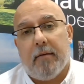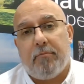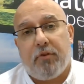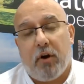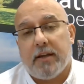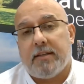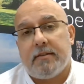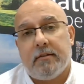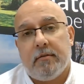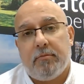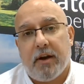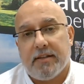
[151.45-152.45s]
price,
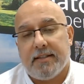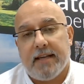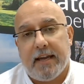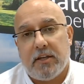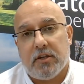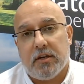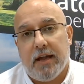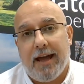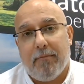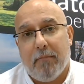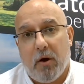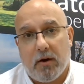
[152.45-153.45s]
presentation,
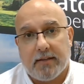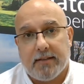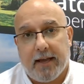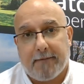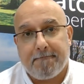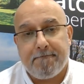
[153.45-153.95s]
and marketing.